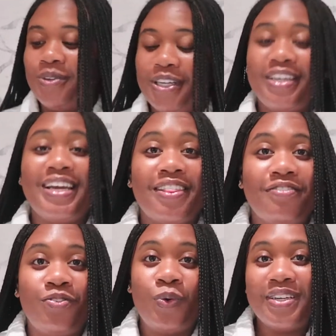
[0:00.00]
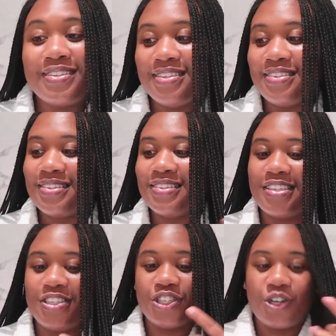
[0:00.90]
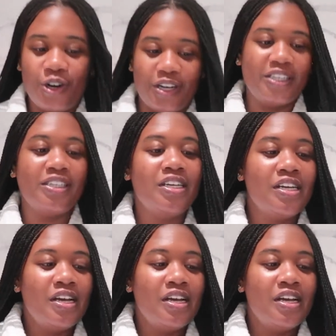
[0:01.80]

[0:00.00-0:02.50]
We're here at the Four Seasons in Jakarta.